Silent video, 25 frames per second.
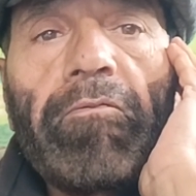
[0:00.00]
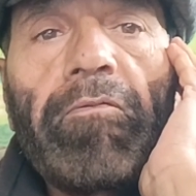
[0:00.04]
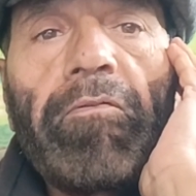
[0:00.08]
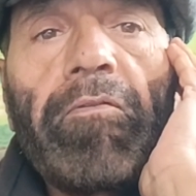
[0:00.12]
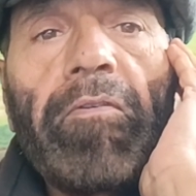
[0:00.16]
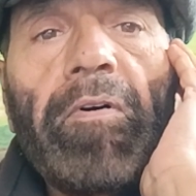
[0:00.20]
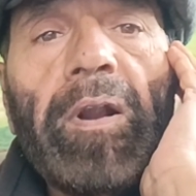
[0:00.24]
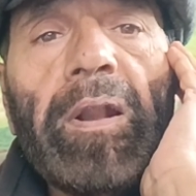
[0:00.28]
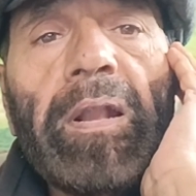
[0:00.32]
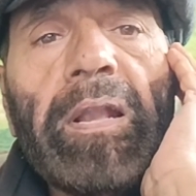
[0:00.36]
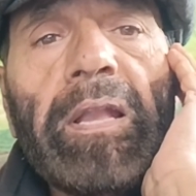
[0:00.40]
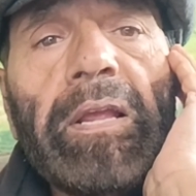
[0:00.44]

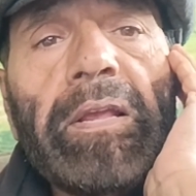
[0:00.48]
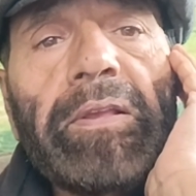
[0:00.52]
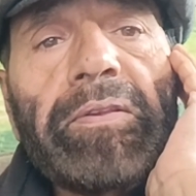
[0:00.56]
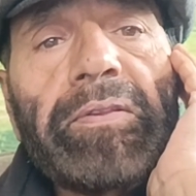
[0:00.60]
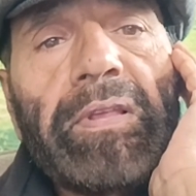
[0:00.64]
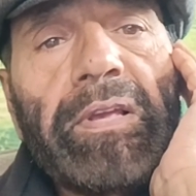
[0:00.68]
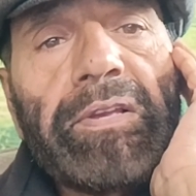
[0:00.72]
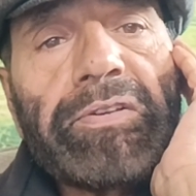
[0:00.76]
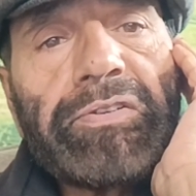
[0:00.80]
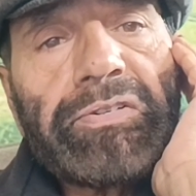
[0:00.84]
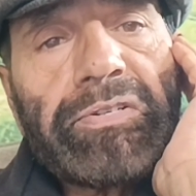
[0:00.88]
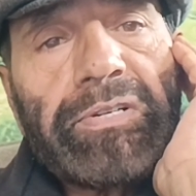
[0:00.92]
what is
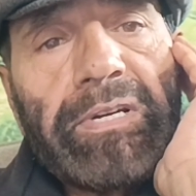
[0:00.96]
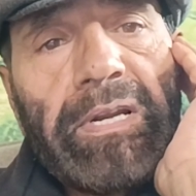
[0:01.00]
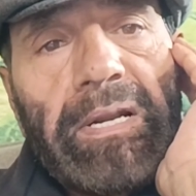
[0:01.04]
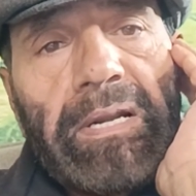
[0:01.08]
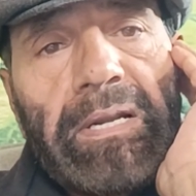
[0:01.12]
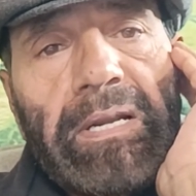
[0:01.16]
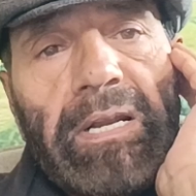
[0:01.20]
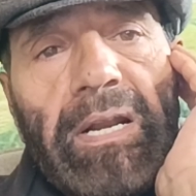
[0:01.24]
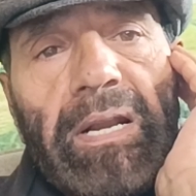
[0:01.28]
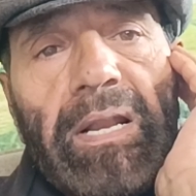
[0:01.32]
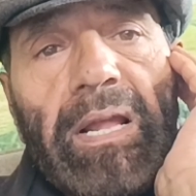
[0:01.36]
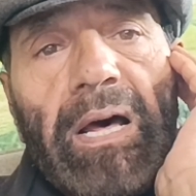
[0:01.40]
the
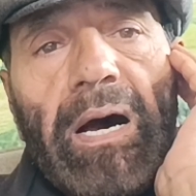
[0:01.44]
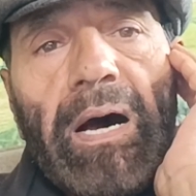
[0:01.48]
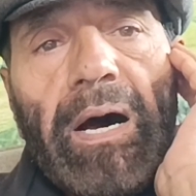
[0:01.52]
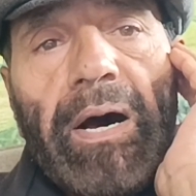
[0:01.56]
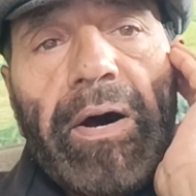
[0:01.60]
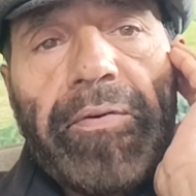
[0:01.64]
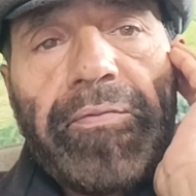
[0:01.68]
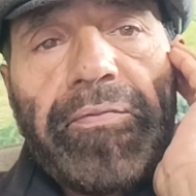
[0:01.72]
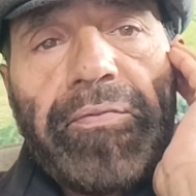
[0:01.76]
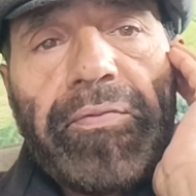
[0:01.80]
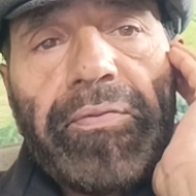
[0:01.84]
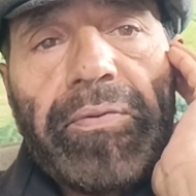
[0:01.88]
standard
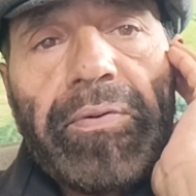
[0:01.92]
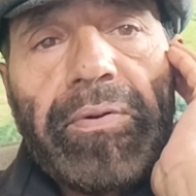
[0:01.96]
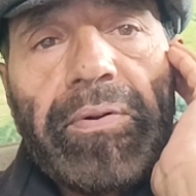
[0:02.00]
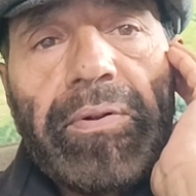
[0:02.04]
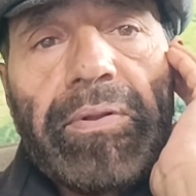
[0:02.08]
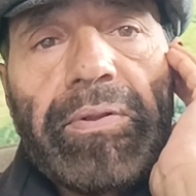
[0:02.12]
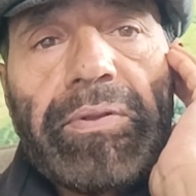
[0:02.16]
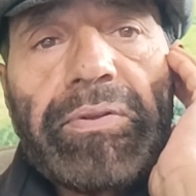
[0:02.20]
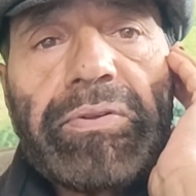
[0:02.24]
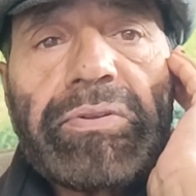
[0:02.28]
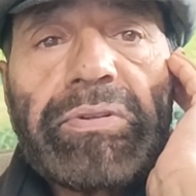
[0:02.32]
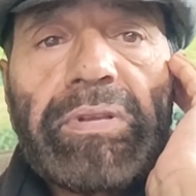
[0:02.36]
of
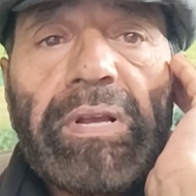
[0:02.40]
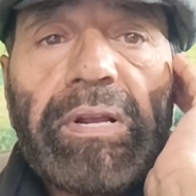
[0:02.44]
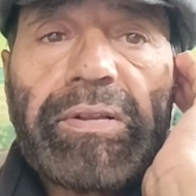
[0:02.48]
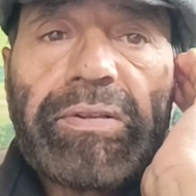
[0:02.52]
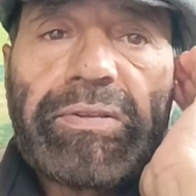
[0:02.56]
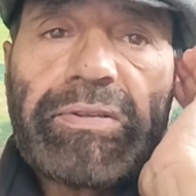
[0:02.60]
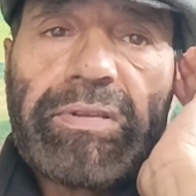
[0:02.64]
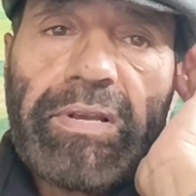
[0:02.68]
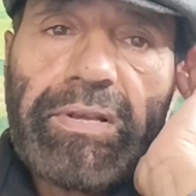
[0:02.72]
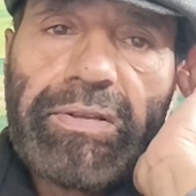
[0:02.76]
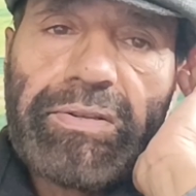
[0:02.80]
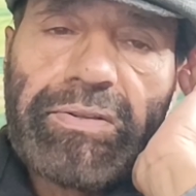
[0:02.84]

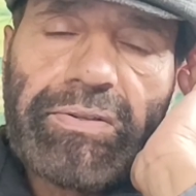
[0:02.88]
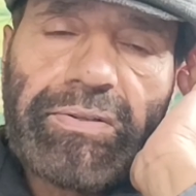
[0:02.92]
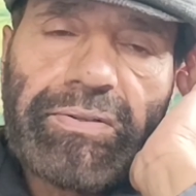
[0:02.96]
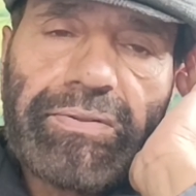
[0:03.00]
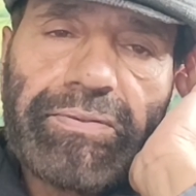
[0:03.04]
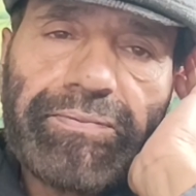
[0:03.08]
success?